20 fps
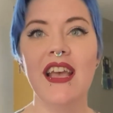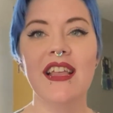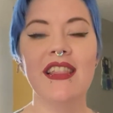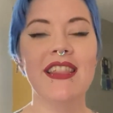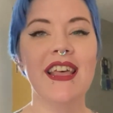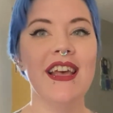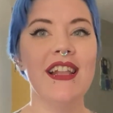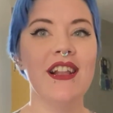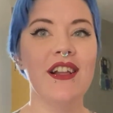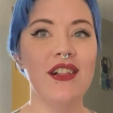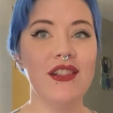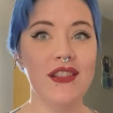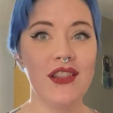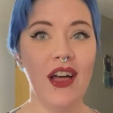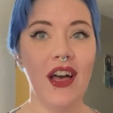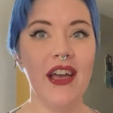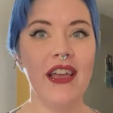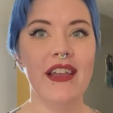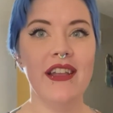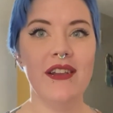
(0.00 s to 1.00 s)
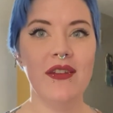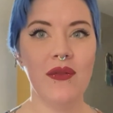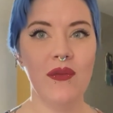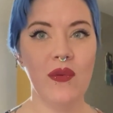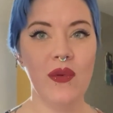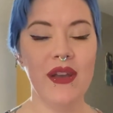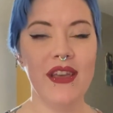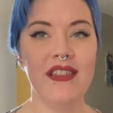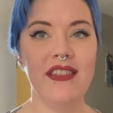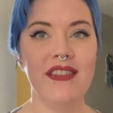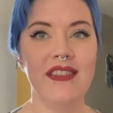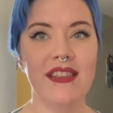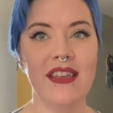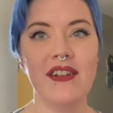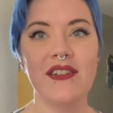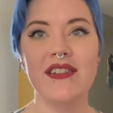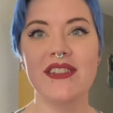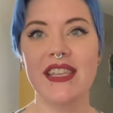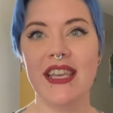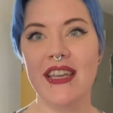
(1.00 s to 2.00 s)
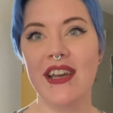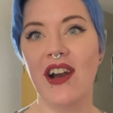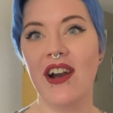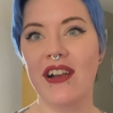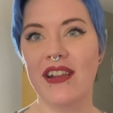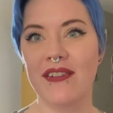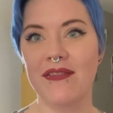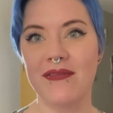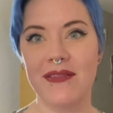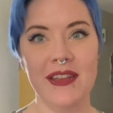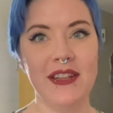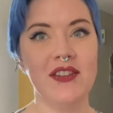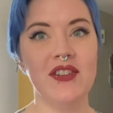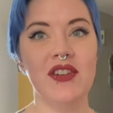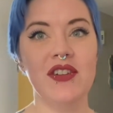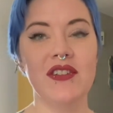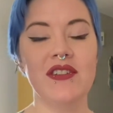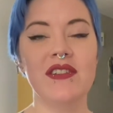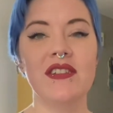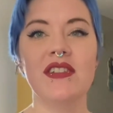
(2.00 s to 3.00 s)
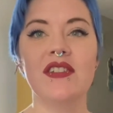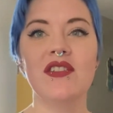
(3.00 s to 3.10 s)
that align with their psychotic features.